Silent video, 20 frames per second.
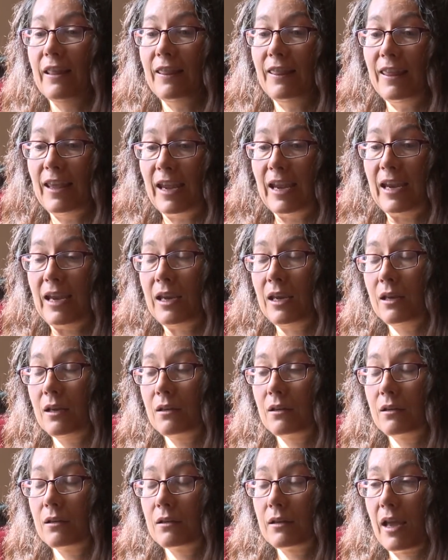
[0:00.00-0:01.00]
They
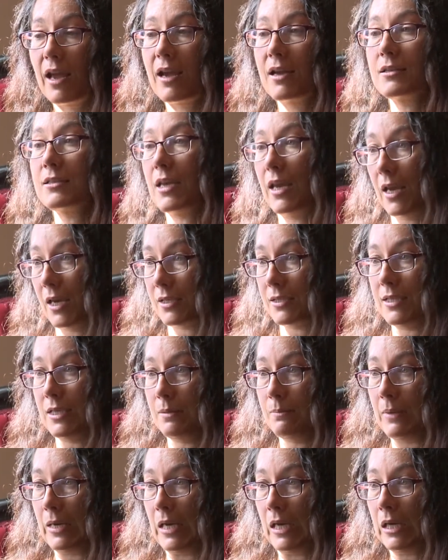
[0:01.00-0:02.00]
contacted
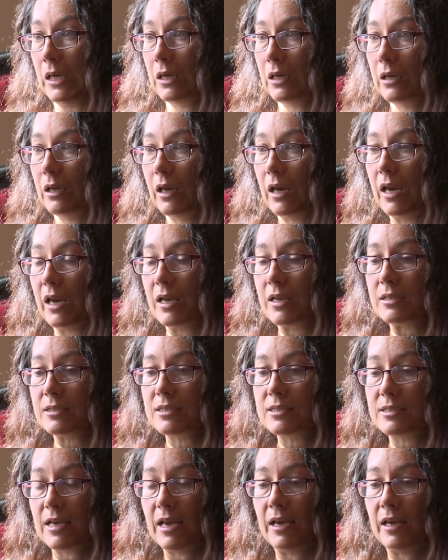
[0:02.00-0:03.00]
me and
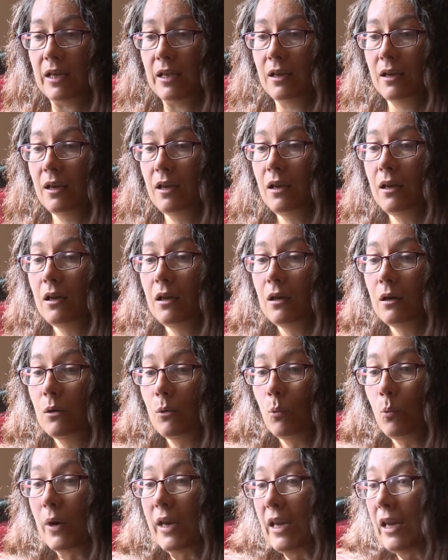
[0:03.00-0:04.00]
said,
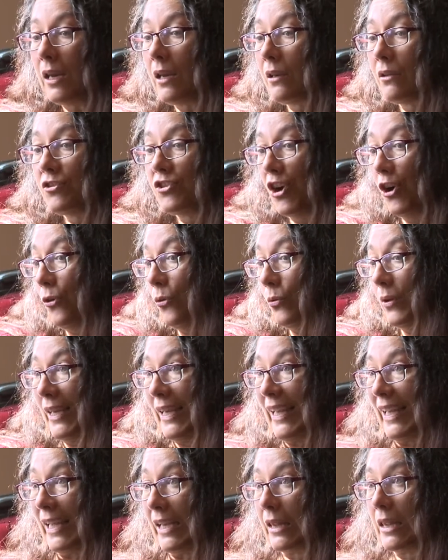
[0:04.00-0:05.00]
we don't
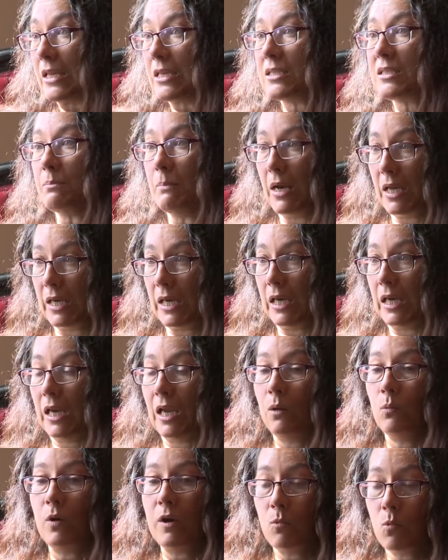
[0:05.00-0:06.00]
need this money
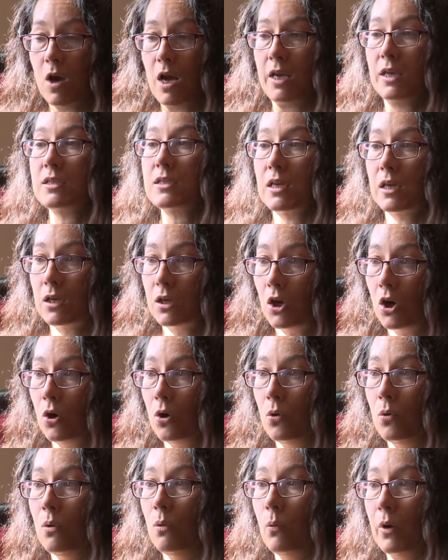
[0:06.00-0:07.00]
and we want it to
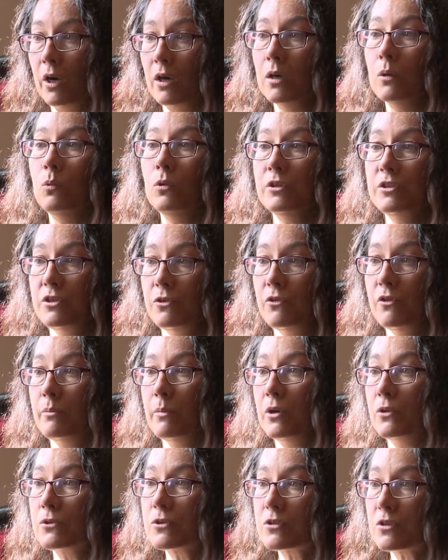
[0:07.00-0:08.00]
go where it will do the
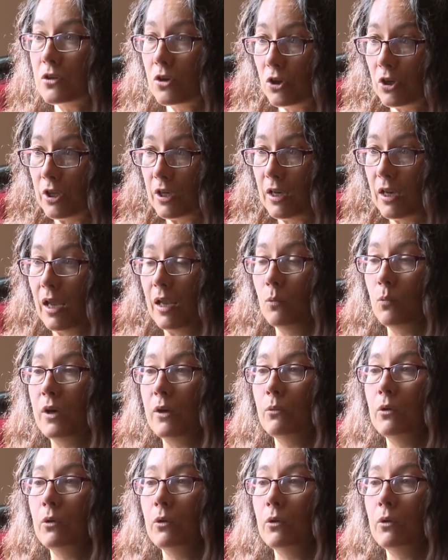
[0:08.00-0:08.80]
most good. And we